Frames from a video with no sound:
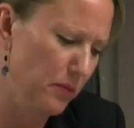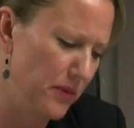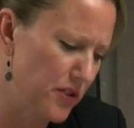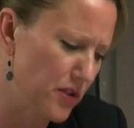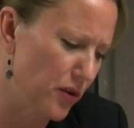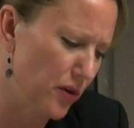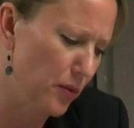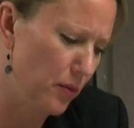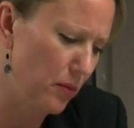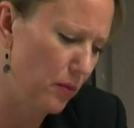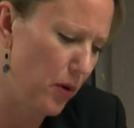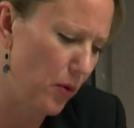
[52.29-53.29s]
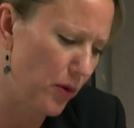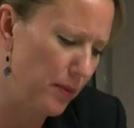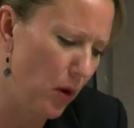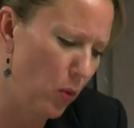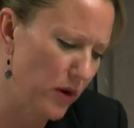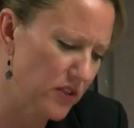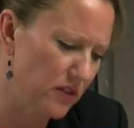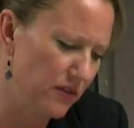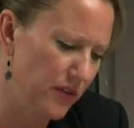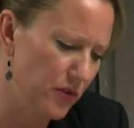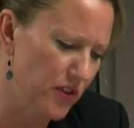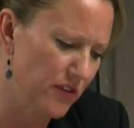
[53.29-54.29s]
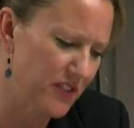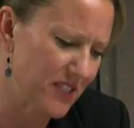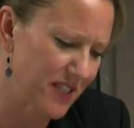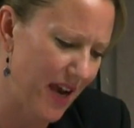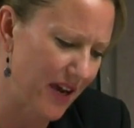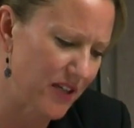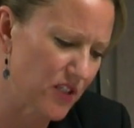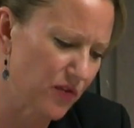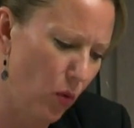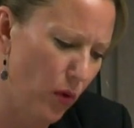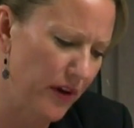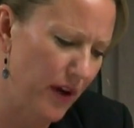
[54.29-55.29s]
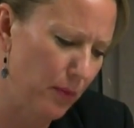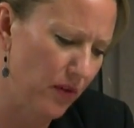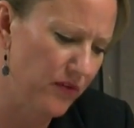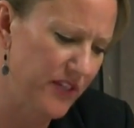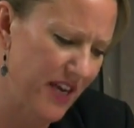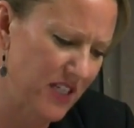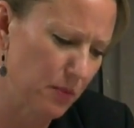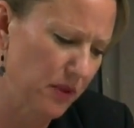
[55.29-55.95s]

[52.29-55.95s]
Mr. Pogreba was in fugitive status for a number of days,